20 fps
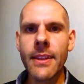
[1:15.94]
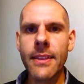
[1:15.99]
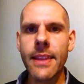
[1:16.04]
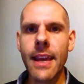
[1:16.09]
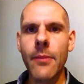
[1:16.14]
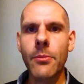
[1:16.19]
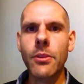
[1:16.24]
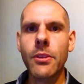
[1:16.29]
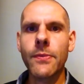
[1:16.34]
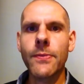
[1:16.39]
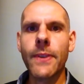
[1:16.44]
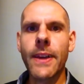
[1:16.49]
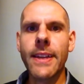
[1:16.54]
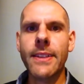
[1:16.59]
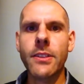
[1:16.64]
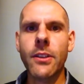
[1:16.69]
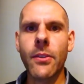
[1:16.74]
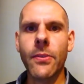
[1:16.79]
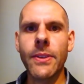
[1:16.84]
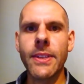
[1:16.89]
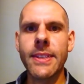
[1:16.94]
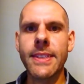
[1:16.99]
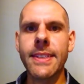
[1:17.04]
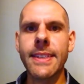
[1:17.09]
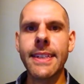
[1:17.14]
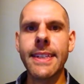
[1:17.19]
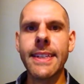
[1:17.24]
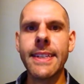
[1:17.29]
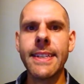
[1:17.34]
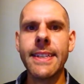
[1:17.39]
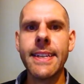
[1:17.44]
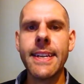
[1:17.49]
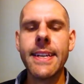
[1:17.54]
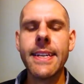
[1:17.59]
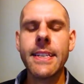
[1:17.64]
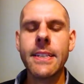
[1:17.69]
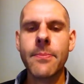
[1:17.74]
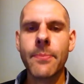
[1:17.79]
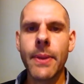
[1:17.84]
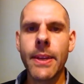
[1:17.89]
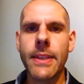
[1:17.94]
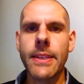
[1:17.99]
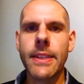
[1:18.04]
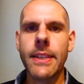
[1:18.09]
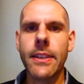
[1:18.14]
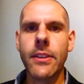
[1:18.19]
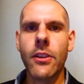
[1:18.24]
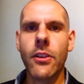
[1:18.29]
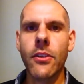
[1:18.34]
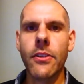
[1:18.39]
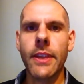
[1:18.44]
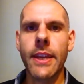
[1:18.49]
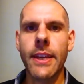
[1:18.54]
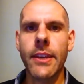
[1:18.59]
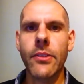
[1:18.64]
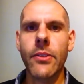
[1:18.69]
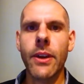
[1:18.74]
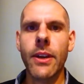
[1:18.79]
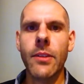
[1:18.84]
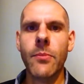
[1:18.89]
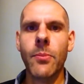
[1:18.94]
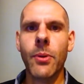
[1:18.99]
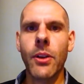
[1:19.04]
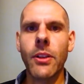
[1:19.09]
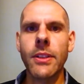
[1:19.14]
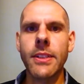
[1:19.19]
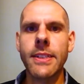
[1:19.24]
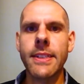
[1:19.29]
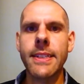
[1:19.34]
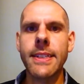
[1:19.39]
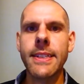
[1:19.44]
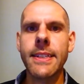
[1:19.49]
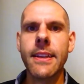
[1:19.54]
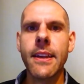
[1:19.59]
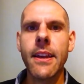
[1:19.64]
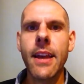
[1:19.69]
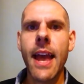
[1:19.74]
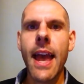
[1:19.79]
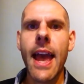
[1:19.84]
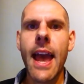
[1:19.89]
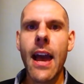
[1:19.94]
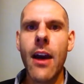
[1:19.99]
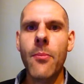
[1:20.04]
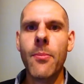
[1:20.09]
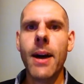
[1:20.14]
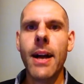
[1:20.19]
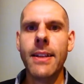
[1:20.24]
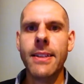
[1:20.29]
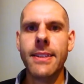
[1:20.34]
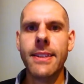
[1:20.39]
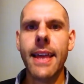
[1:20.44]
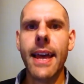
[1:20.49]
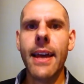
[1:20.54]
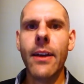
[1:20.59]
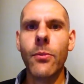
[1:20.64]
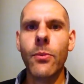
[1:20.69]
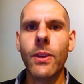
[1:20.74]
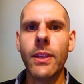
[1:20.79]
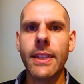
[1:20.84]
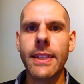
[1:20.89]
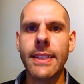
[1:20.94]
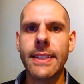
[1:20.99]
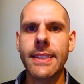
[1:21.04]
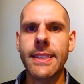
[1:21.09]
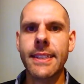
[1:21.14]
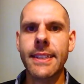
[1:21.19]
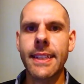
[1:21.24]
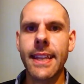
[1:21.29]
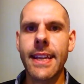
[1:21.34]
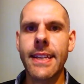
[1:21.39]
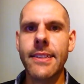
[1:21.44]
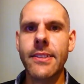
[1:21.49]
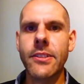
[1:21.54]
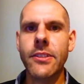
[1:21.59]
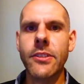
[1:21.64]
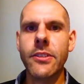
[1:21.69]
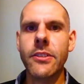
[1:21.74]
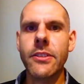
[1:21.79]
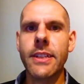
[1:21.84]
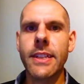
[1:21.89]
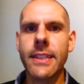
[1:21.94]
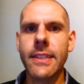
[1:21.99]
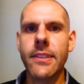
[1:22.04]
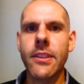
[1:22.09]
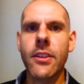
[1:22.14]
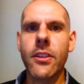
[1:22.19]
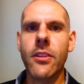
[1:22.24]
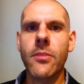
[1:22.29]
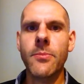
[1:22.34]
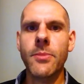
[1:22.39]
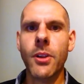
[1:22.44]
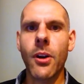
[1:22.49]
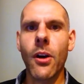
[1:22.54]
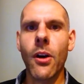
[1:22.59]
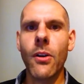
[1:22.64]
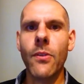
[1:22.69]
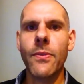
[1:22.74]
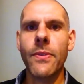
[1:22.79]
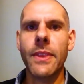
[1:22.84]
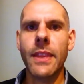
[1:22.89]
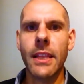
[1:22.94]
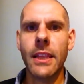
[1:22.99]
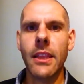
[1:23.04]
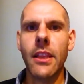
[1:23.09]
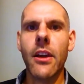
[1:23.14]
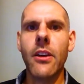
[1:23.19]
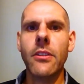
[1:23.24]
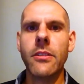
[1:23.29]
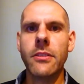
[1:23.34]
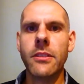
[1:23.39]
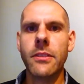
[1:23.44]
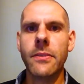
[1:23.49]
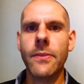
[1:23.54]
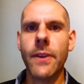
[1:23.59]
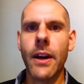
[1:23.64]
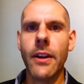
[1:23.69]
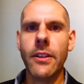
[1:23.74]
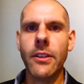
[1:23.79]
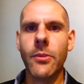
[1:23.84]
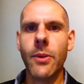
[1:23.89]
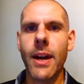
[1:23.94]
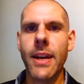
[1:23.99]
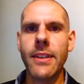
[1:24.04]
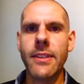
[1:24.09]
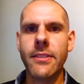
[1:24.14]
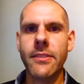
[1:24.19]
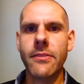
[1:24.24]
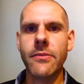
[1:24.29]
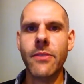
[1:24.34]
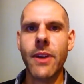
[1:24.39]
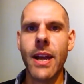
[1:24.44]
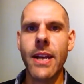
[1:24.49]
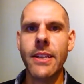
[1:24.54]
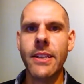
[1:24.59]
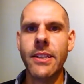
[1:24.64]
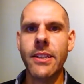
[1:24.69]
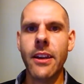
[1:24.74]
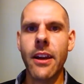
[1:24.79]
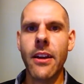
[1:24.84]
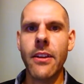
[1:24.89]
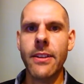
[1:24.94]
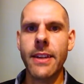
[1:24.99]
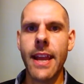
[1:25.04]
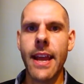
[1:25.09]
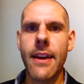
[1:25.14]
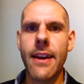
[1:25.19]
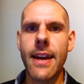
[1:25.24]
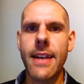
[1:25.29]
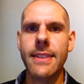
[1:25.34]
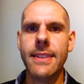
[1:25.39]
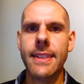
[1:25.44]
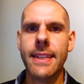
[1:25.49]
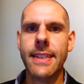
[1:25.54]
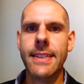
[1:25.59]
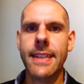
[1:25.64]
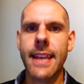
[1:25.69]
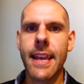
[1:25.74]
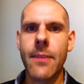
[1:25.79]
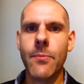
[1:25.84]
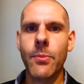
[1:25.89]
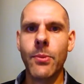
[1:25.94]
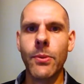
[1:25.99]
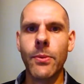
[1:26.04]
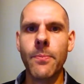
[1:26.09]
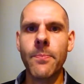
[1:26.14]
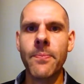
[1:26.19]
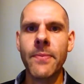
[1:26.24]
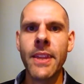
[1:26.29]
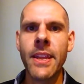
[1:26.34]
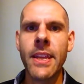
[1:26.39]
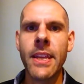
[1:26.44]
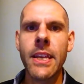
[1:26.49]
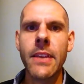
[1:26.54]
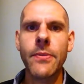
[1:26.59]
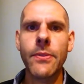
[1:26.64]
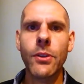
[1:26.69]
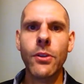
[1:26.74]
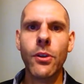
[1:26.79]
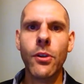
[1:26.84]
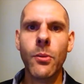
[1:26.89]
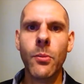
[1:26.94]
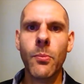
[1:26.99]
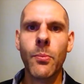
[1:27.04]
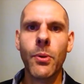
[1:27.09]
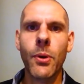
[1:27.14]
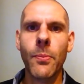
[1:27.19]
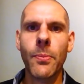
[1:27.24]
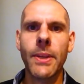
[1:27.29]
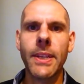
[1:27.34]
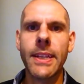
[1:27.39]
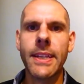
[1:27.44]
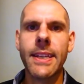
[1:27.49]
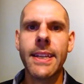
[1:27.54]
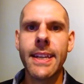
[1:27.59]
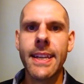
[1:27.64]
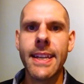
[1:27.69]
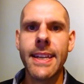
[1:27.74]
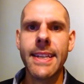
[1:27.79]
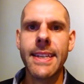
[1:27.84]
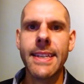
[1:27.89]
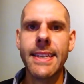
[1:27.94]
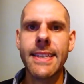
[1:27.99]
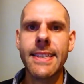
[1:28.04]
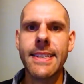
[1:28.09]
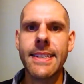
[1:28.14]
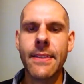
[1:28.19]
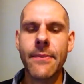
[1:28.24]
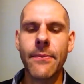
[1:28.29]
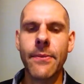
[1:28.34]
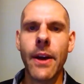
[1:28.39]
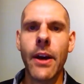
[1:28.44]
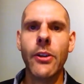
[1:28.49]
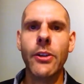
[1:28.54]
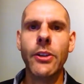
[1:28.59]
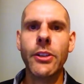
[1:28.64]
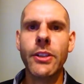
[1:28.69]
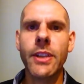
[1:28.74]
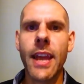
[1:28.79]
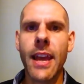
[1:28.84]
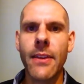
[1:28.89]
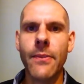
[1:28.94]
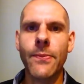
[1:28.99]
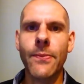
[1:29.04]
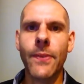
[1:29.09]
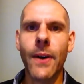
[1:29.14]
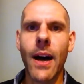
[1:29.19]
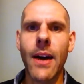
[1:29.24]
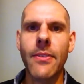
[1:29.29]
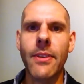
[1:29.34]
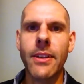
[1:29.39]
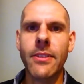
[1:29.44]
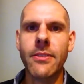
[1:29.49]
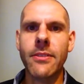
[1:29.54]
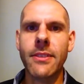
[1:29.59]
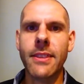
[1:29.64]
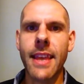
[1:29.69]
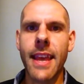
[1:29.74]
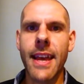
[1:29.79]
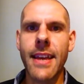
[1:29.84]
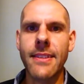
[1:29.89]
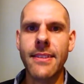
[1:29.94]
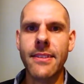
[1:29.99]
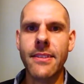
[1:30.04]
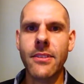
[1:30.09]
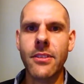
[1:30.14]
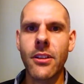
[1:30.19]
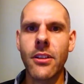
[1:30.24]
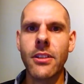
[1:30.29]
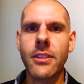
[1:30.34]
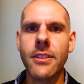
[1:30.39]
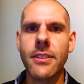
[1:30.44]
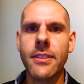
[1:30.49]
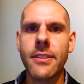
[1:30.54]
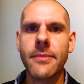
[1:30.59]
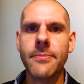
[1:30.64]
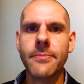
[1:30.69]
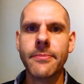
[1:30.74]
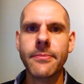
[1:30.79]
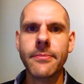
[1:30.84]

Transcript: That will affect, obviously, depending on their credit policy, how much they are willing to lend you in terms of the loan to valuation ratio. Now, as an example, if your property is valued at $500,000,